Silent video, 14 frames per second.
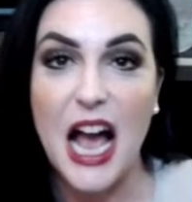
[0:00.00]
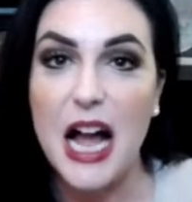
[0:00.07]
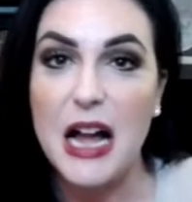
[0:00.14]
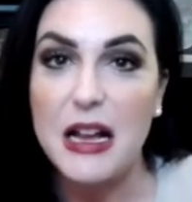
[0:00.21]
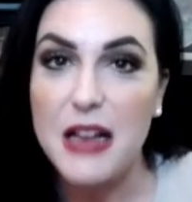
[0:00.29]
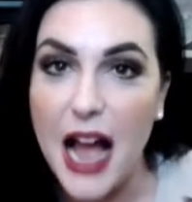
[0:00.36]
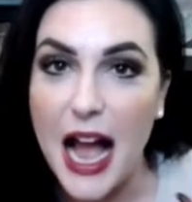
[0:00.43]

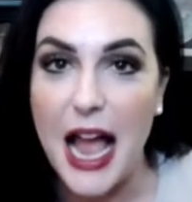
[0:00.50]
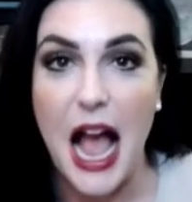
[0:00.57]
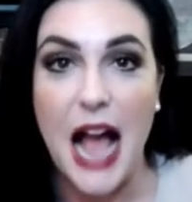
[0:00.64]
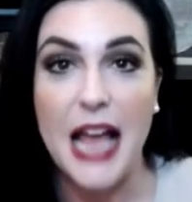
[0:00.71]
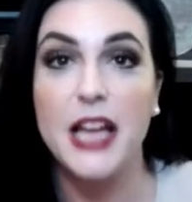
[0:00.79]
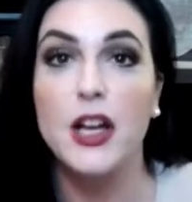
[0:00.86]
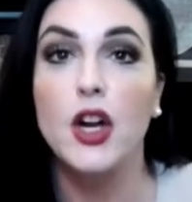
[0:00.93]

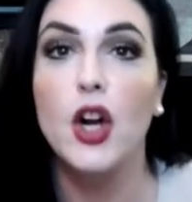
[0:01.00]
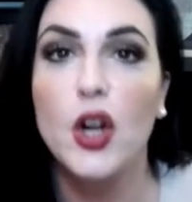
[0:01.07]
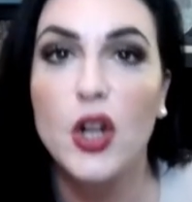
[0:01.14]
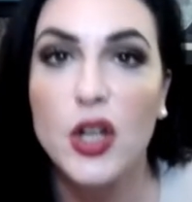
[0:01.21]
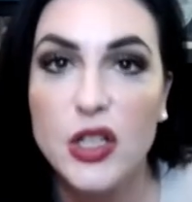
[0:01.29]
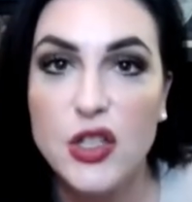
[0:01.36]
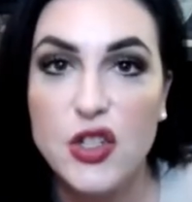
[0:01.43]
I
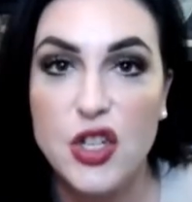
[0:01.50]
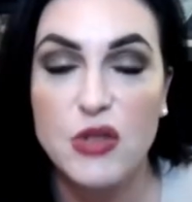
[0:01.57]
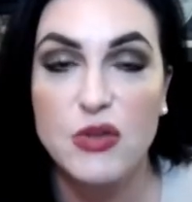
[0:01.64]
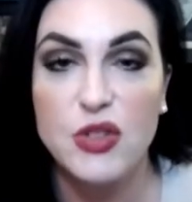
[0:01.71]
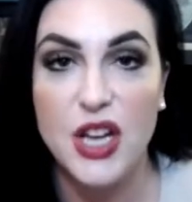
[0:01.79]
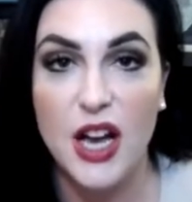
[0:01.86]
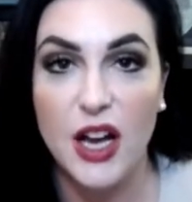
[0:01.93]
encourage
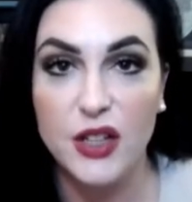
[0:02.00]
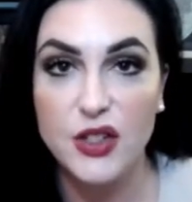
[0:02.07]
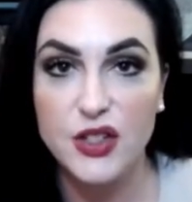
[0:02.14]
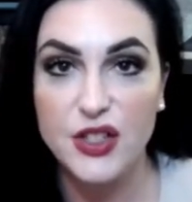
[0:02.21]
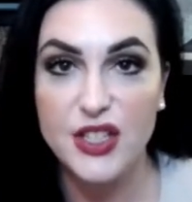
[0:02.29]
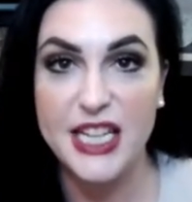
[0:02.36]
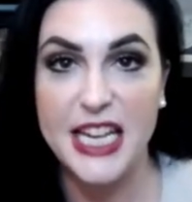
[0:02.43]
you to
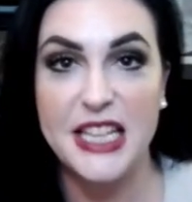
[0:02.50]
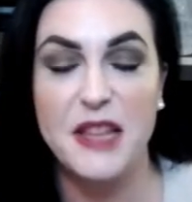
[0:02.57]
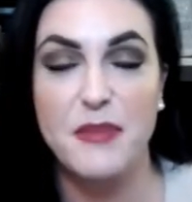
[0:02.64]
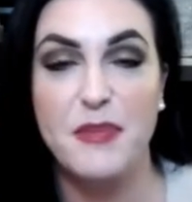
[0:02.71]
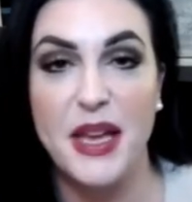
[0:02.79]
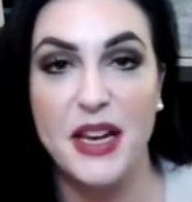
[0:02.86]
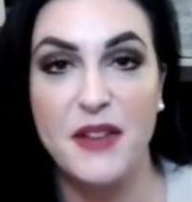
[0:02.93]
understand
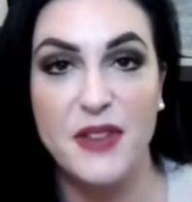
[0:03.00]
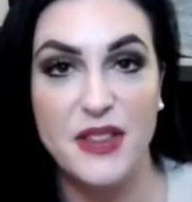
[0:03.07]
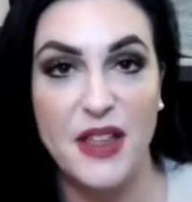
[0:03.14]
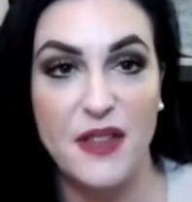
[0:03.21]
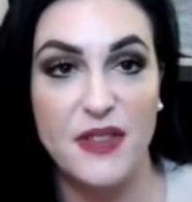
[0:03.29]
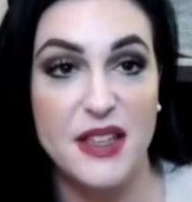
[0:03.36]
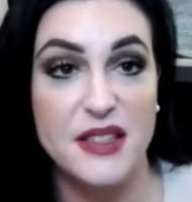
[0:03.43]
the
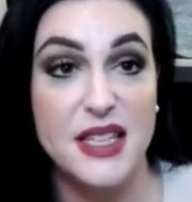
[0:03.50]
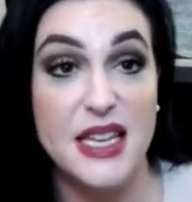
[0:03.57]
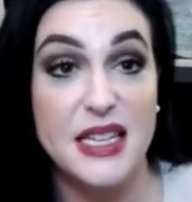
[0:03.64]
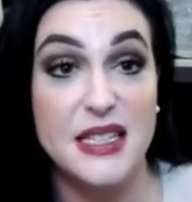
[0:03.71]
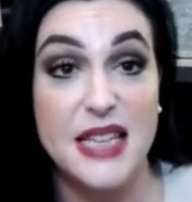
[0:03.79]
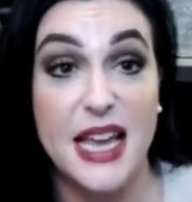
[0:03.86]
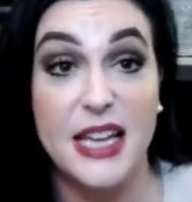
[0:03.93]
benefit that this is.